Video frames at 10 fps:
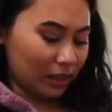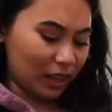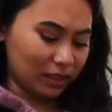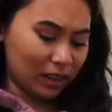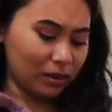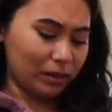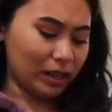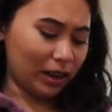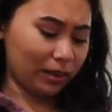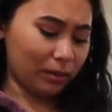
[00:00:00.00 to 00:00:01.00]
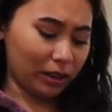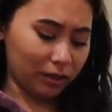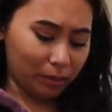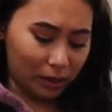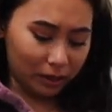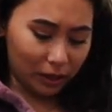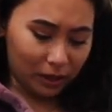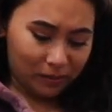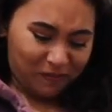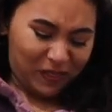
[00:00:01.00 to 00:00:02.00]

Yeah, it's kind of weird. I don't know where those pockets are.